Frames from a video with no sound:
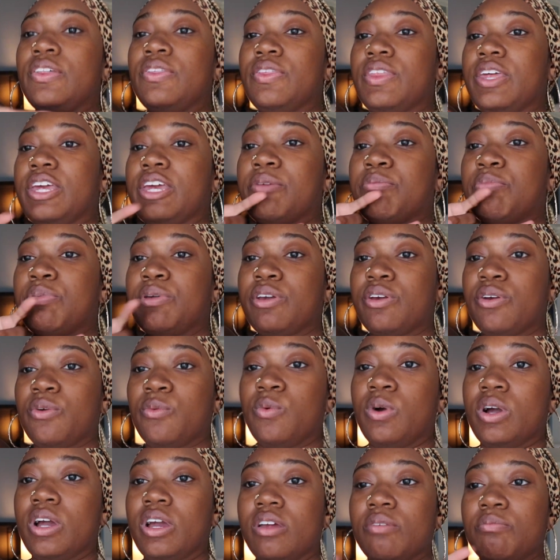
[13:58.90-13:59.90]
than Pier
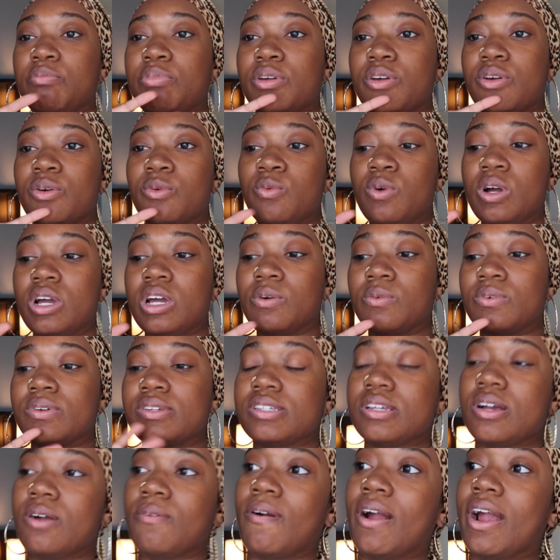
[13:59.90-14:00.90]
1. Pier 1
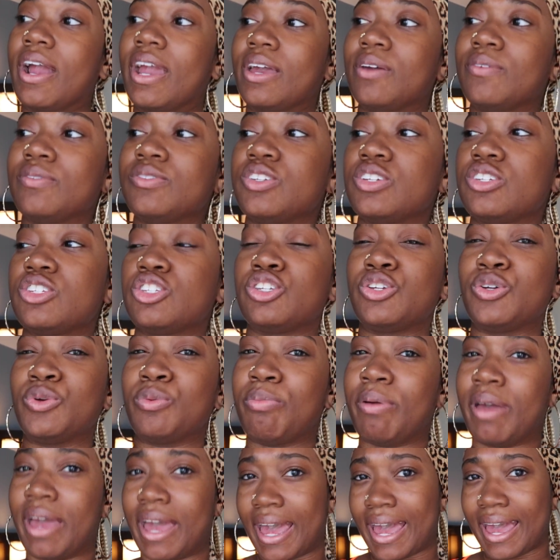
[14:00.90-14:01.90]
was all right. It was just too
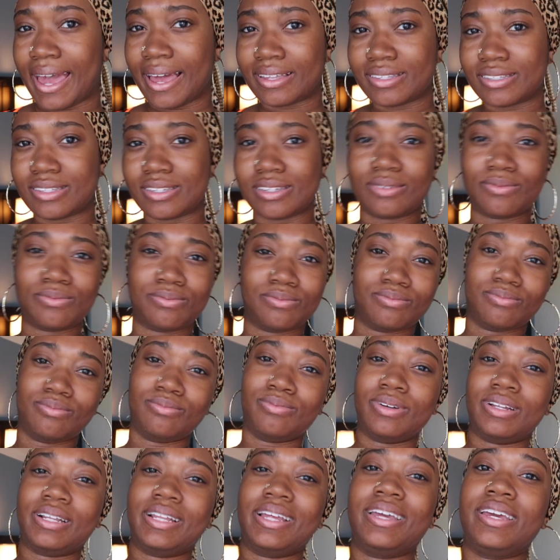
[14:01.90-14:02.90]
packed to
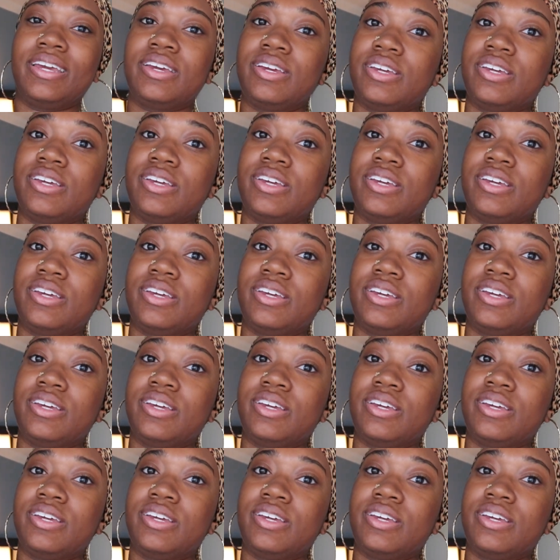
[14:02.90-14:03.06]
really